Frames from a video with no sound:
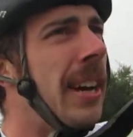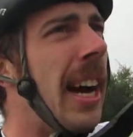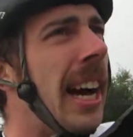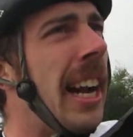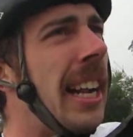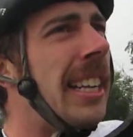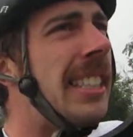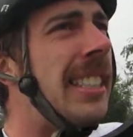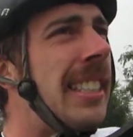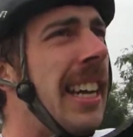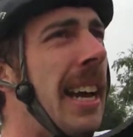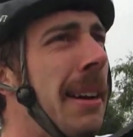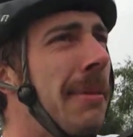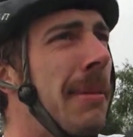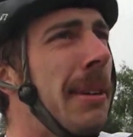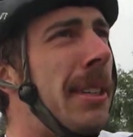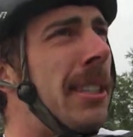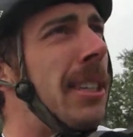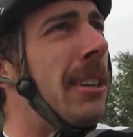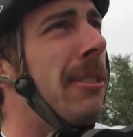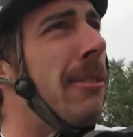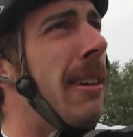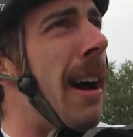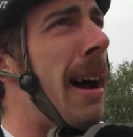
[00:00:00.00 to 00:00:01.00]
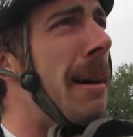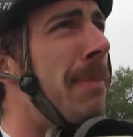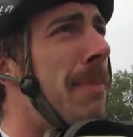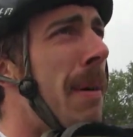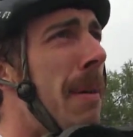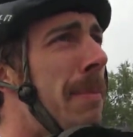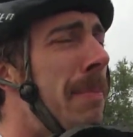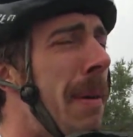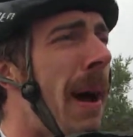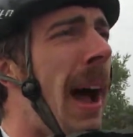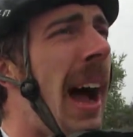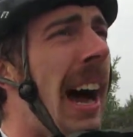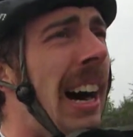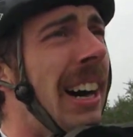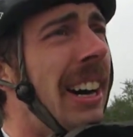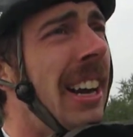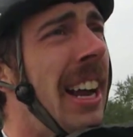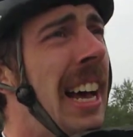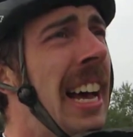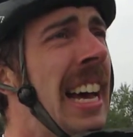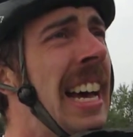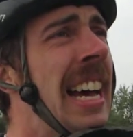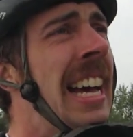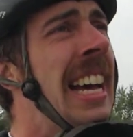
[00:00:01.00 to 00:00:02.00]
got a segment to rap
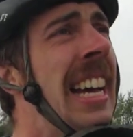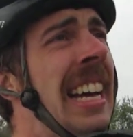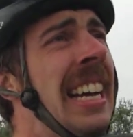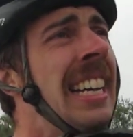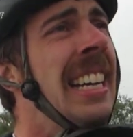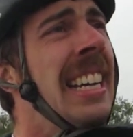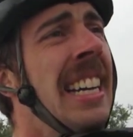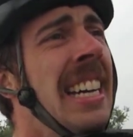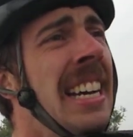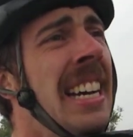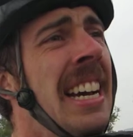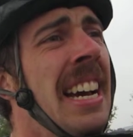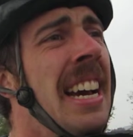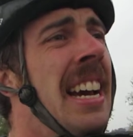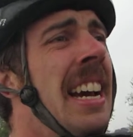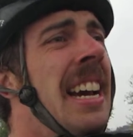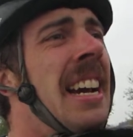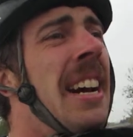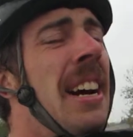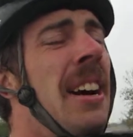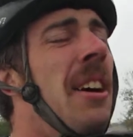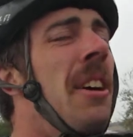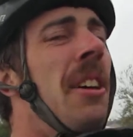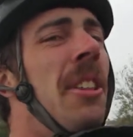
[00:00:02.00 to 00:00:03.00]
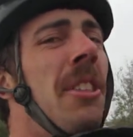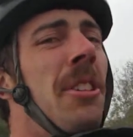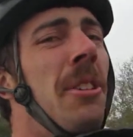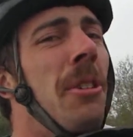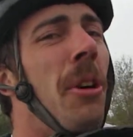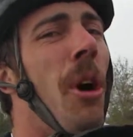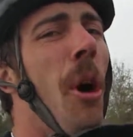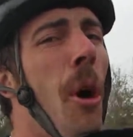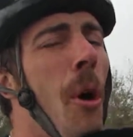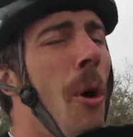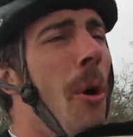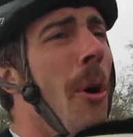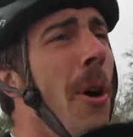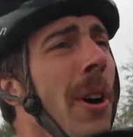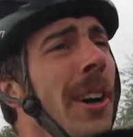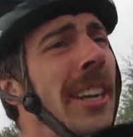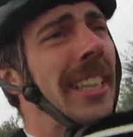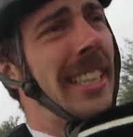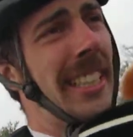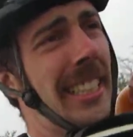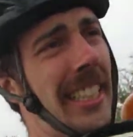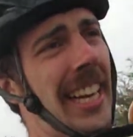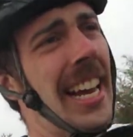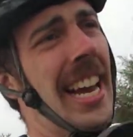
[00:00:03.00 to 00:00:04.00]
about the
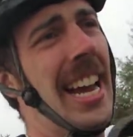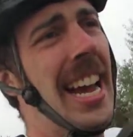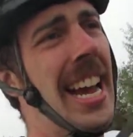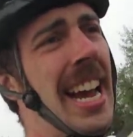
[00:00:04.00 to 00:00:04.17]
orange.